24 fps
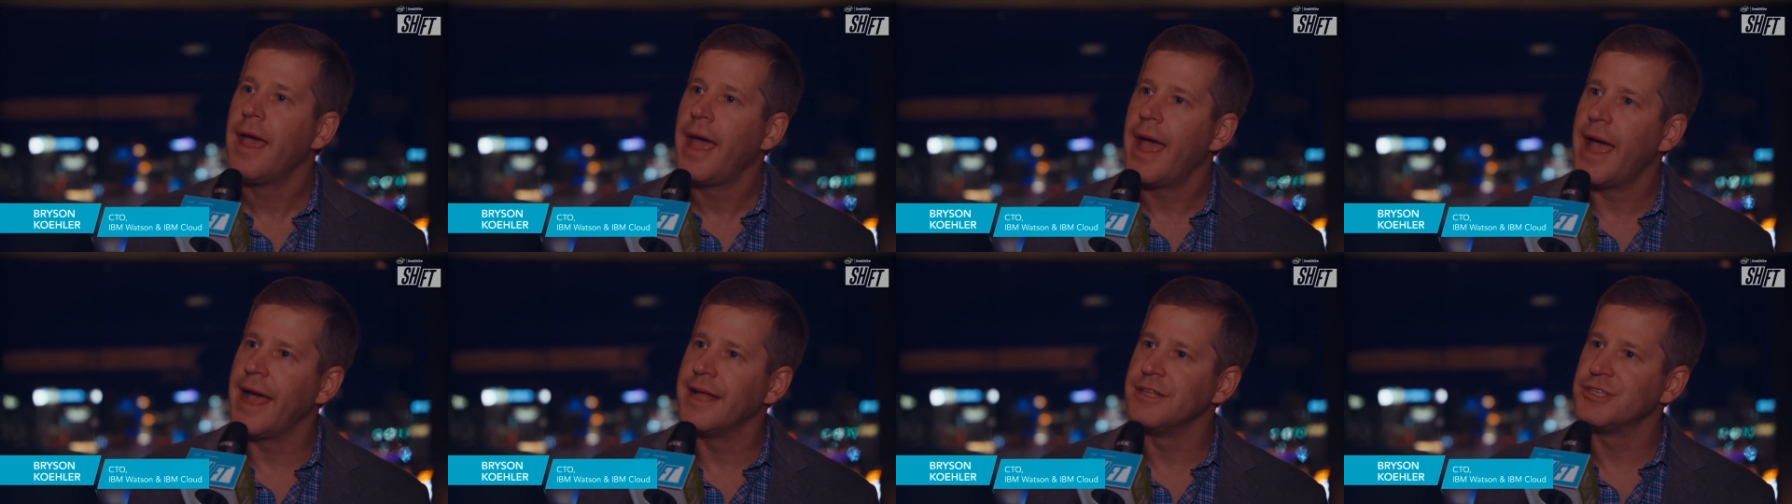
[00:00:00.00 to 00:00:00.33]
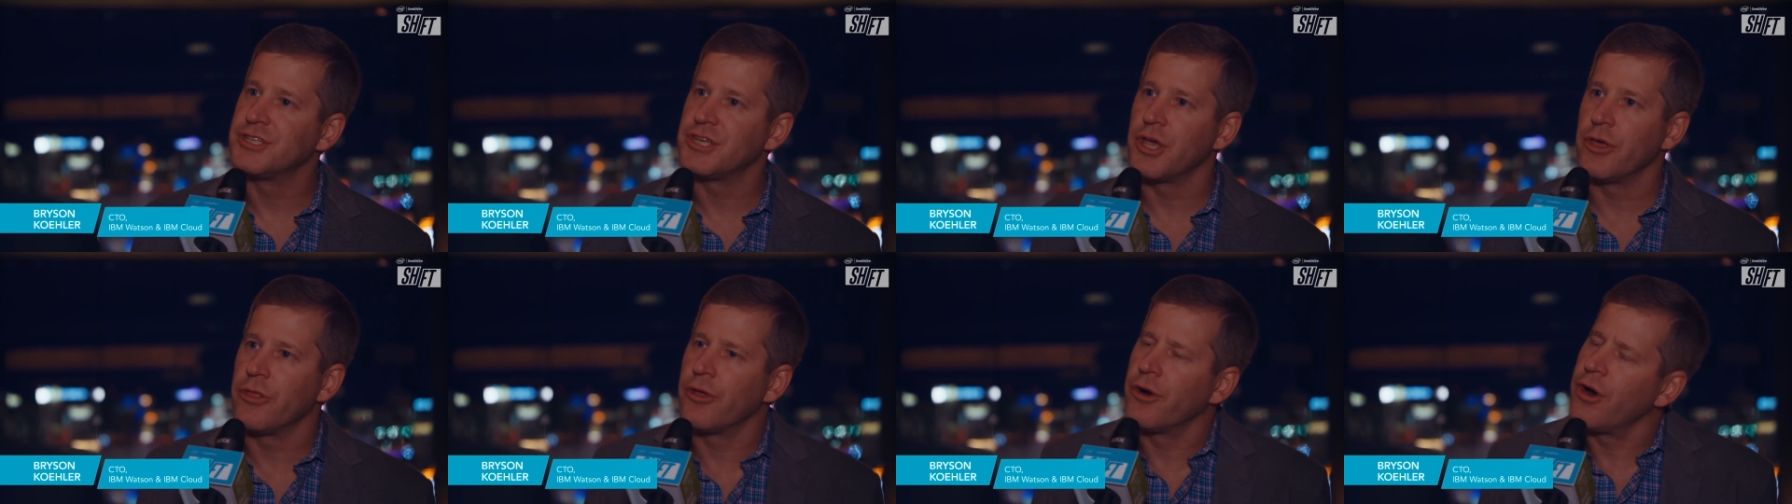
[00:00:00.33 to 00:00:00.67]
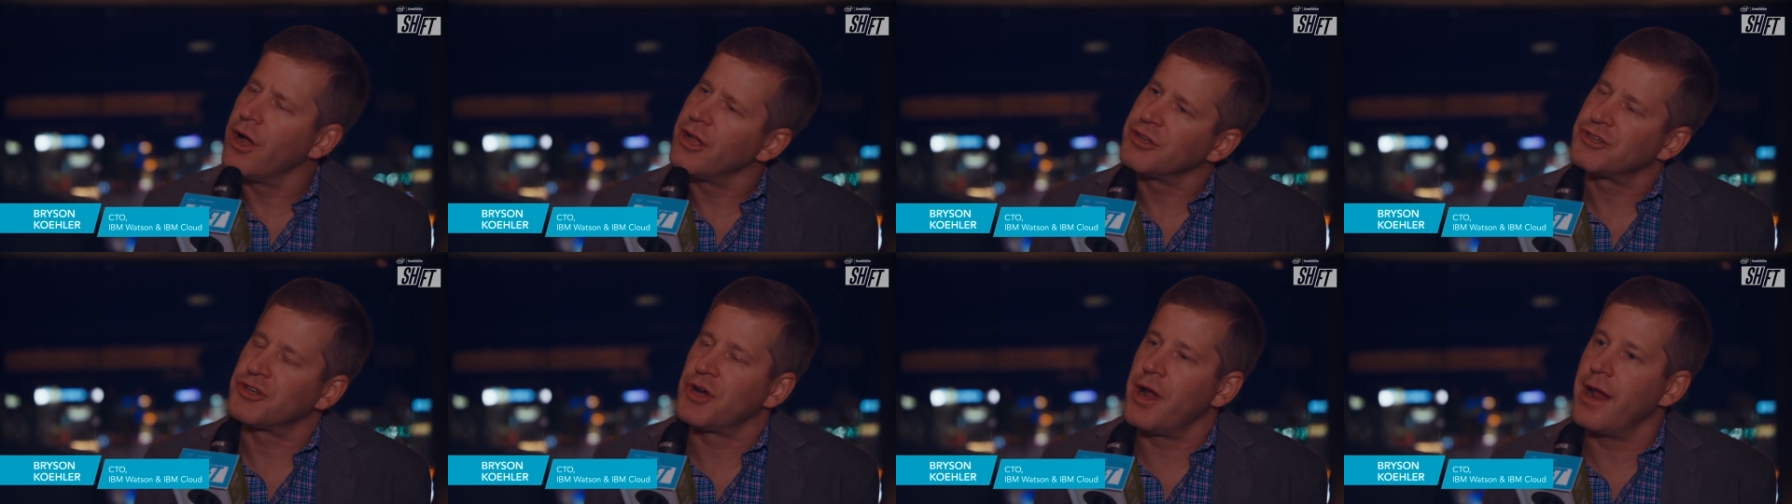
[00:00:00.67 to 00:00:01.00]
And so they're
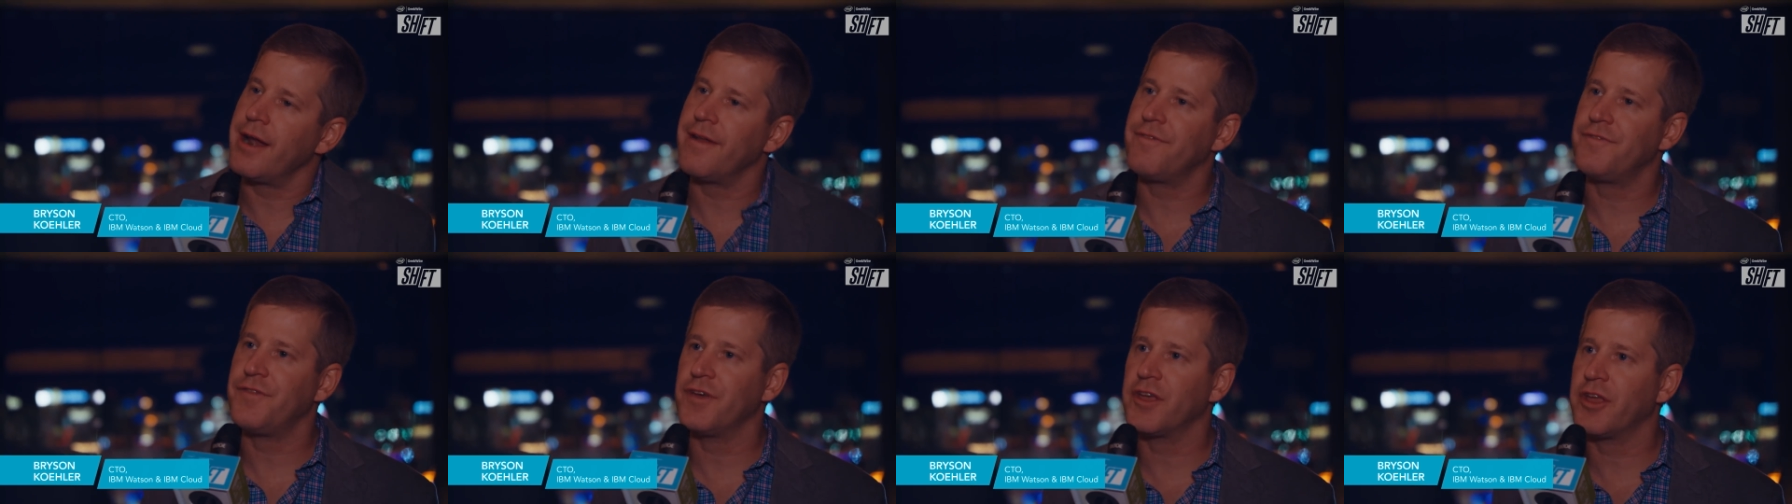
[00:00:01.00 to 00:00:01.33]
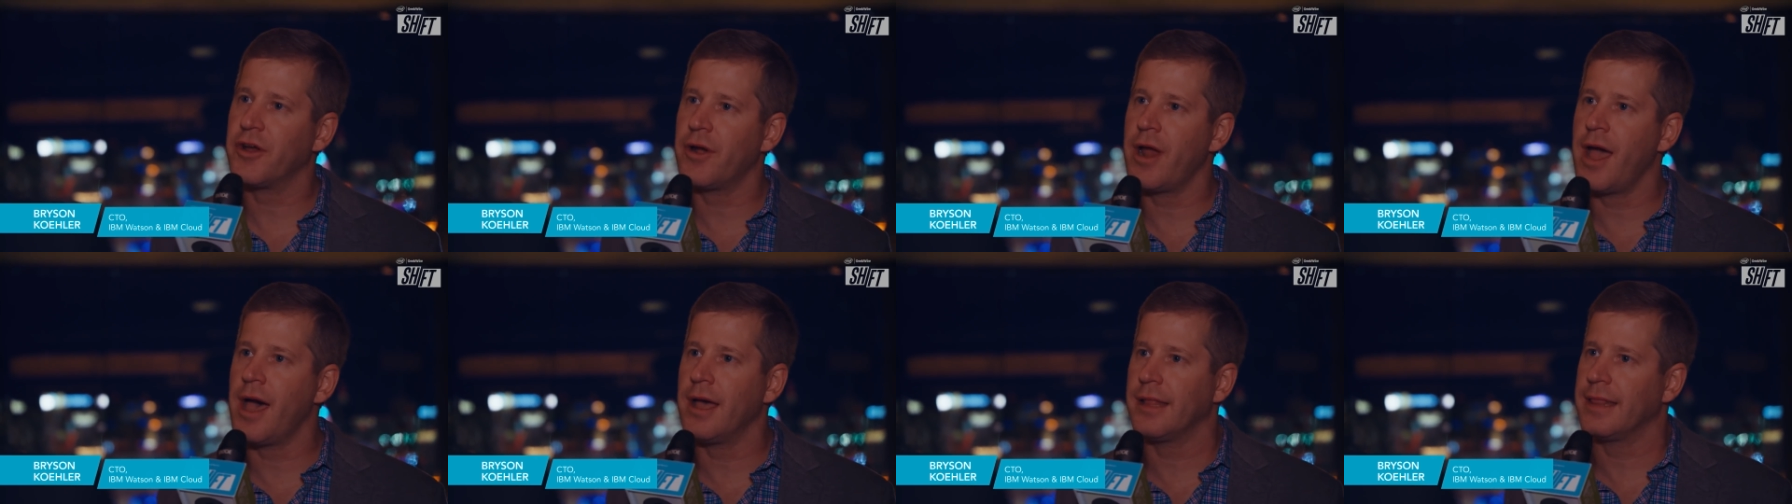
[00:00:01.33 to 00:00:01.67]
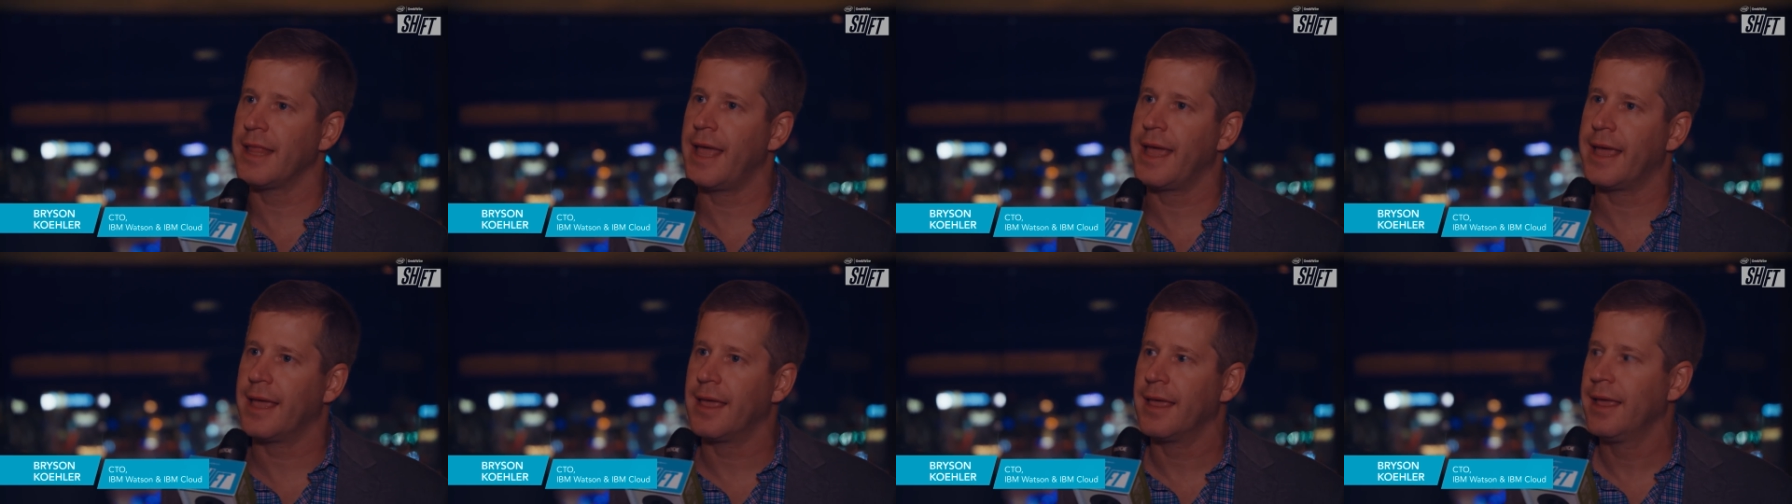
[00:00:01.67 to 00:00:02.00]
all trying to figure out,
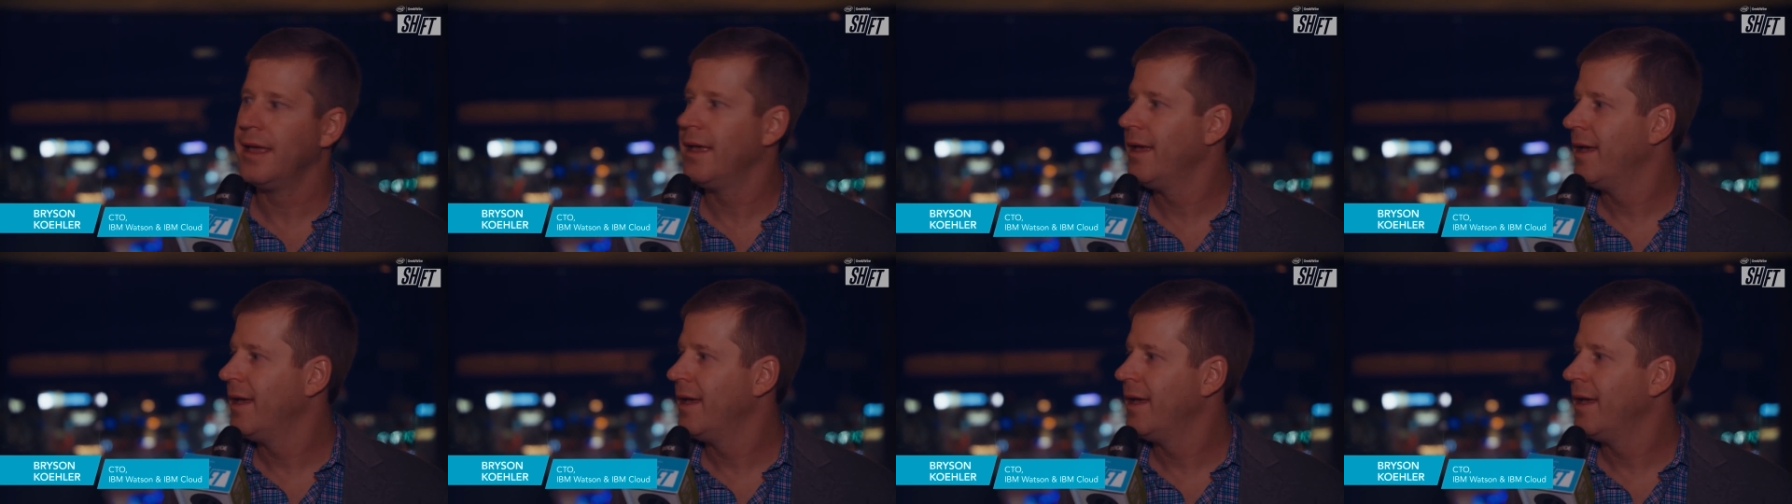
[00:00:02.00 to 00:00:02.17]
like,